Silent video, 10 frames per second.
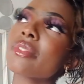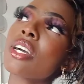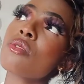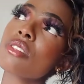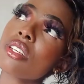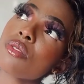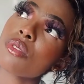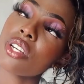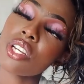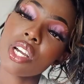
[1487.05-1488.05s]
I wasn't
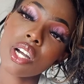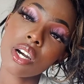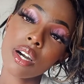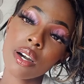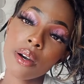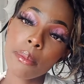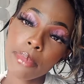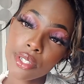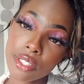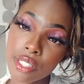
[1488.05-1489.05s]
wearing a
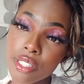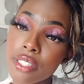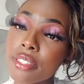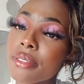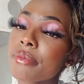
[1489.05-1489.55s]
panty.